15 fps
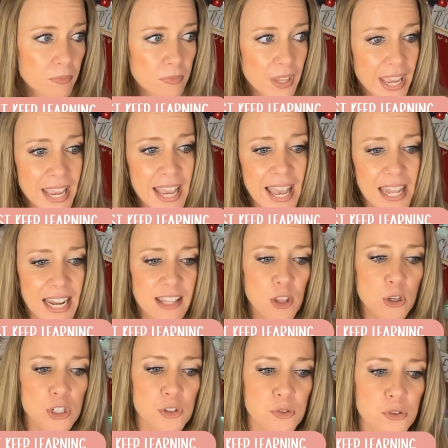And in
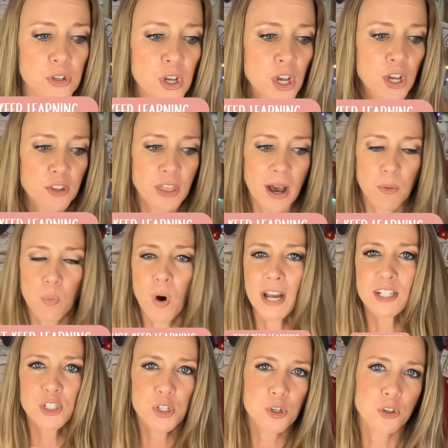that
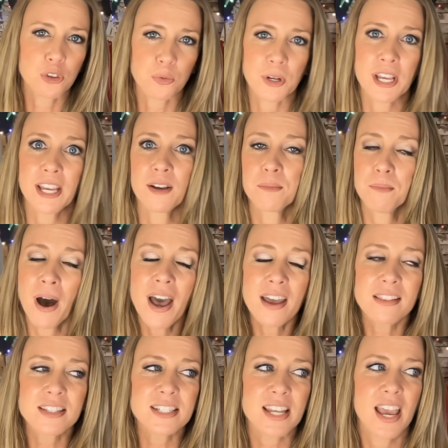1, 2, 3
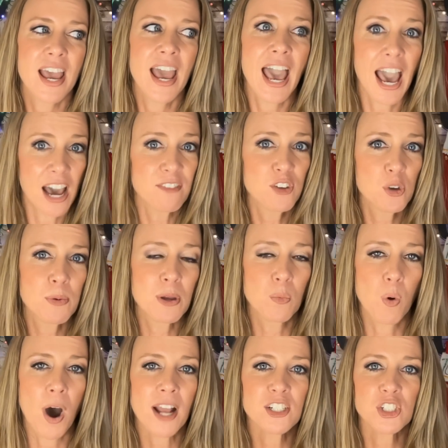months, have you been
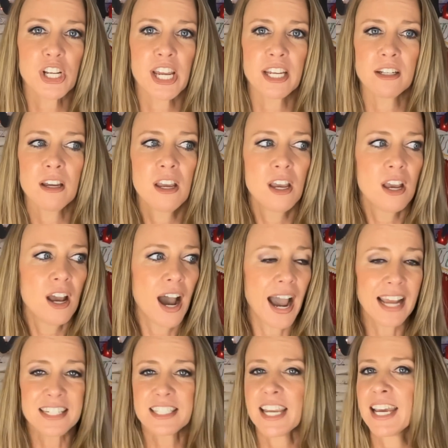watching,
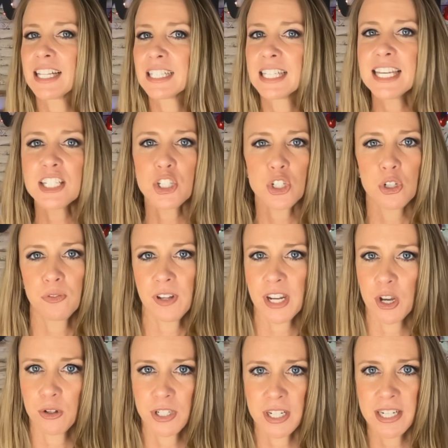I'd say at least 2
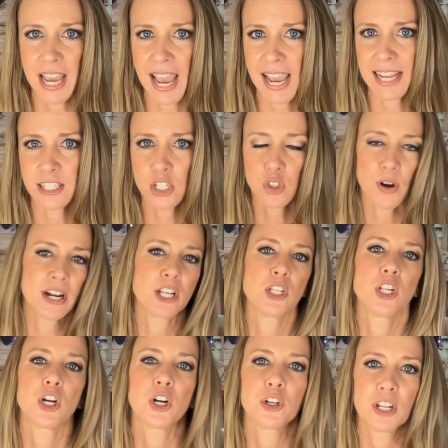videos a day to try to
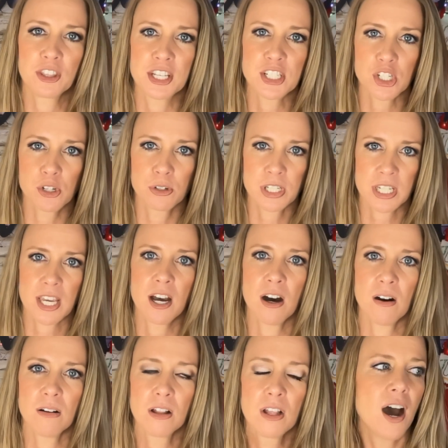learn this new
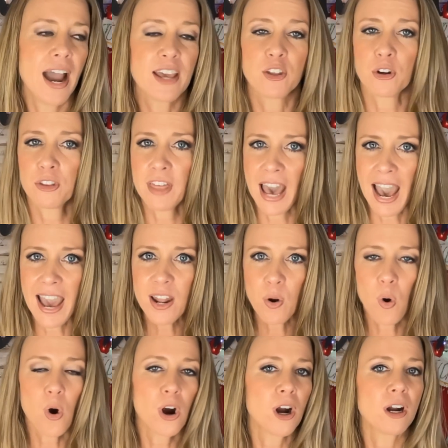skill? Either that
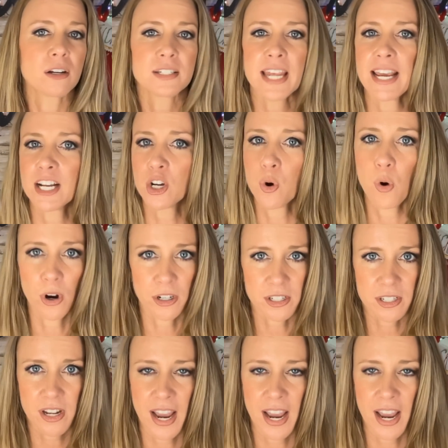or take a course.